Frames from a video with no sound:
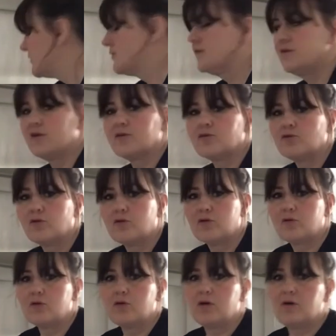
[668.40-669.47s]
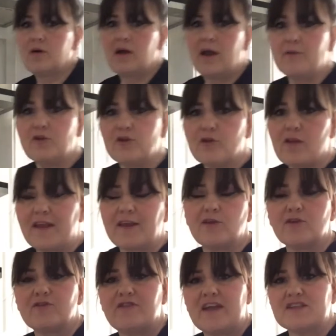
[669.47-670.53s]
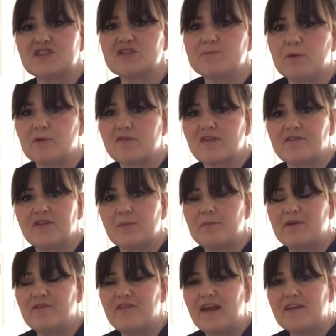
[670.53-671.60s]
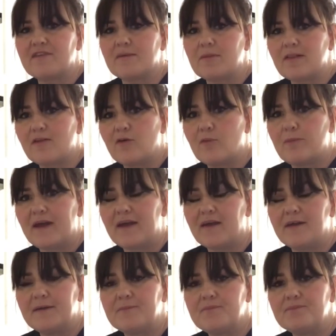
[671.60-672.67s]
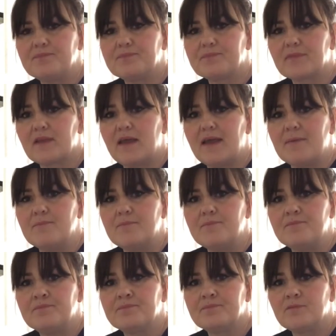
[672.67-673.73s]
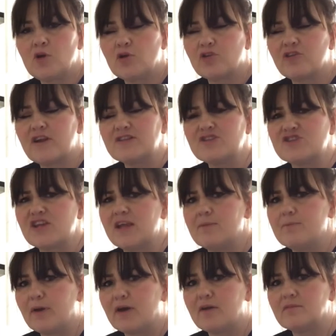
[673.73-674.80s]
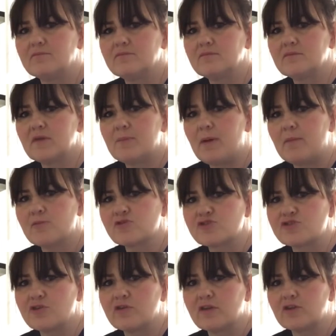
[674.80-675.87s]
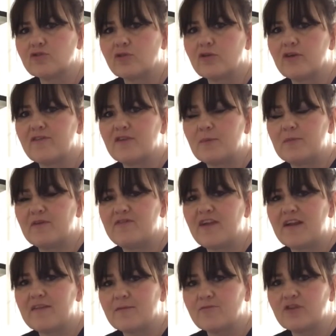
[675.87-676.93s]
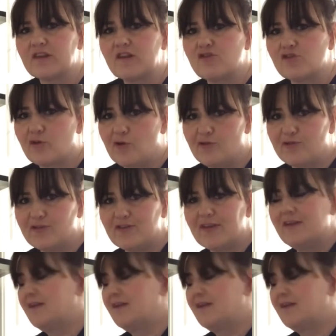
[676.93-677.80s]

you'll know how you like your vegetables, if you prefer them a little bit not crunchy but a bit more solid, or if you prefer them really soft.